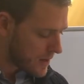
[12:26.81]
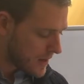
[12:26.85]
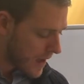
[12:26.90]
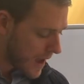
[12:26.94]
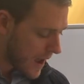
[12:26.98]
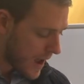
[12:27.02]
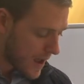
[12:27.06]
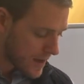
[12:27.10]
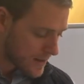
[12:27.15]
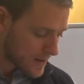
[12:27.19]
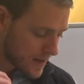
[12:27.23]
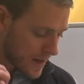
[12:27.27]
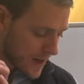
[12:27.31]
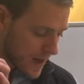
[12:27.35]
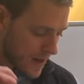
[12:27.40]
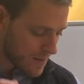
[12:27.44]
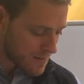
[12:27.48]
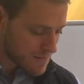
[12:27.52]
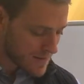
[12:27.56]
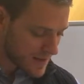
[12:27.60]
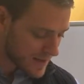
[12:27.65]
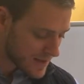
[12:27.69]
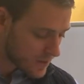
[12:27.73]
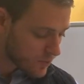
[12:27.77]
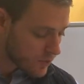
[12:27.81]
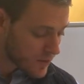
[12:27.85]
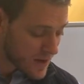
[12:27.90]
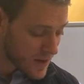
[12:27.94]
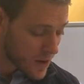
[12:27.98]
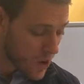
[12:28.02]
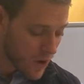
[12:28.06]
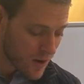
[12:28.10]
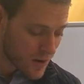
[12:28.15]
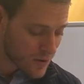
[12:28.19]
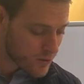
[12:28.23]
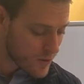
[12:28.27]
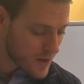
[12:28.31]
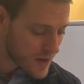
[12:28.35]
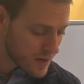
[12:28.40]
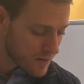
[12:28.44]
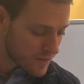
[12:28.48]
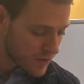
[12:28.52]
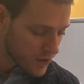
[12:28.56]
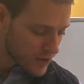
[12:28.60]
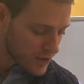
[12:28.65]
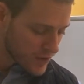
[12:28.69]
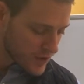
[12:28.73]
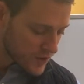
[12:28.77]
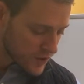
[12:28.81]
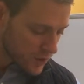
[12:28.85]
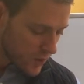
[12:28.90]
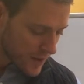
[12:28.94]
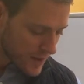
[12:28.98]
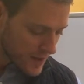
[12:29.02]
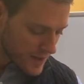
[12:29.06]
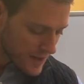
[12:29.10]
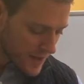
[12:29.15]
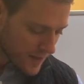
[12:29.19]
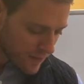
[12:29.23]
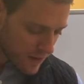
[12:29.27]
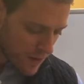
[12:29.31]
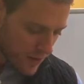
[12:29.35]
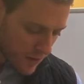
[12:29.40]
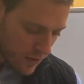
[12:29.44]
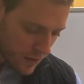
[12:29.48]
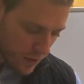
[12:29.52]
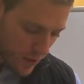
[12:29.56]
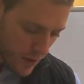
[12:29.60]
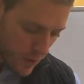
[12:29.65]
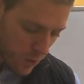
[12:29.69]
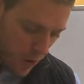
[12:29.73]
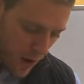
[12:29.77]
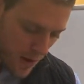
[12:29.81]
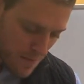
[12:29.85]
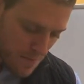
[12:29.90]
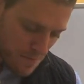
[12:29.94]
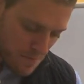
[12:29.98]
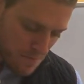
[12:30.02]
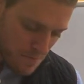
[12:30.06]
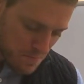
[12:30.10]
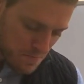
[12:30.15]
And let's go ahead and read verses 27 to 31.